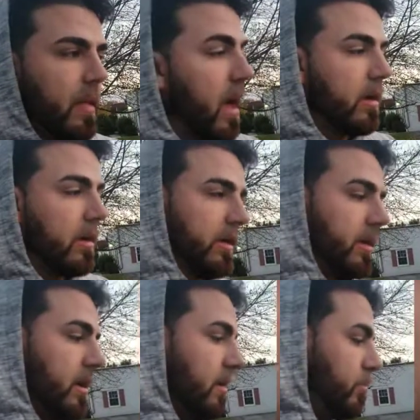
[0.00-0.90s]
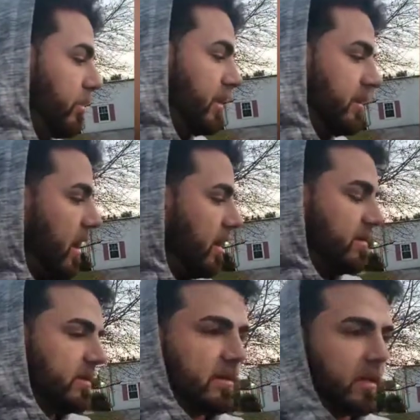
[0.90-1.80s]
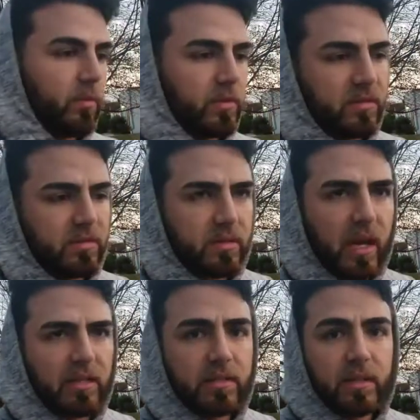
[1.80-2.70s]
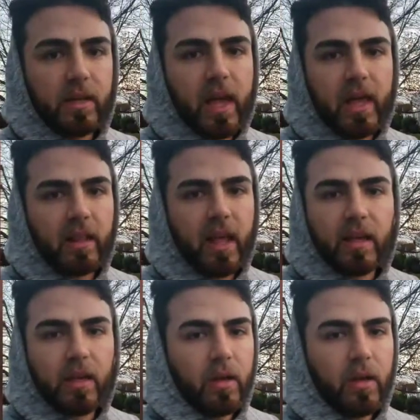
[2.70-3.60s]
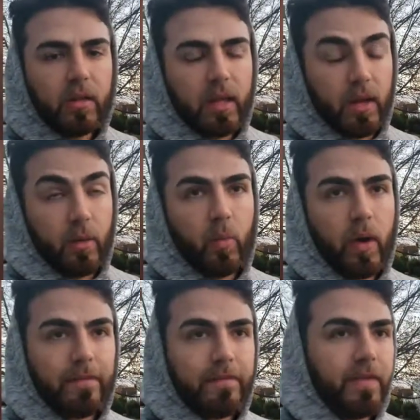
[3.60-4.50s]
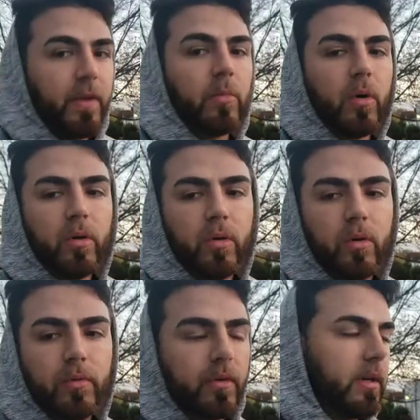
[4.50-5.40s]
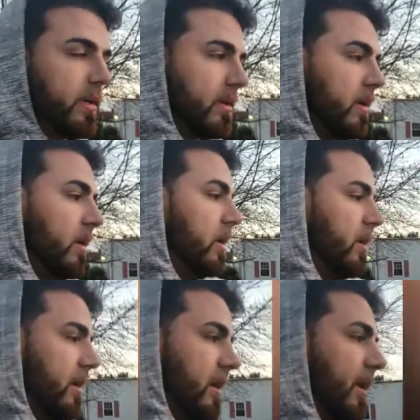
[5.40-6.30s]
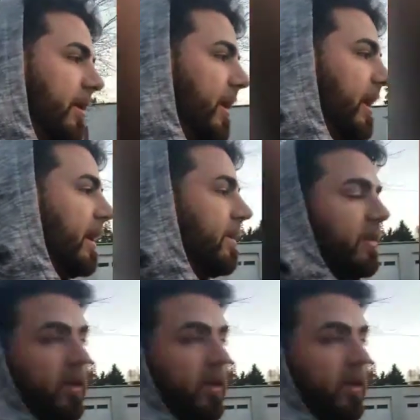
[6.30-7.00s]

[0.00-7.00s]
I cleaned it up pretty nice. This thing was disgusting. It had like white film all over it. I gave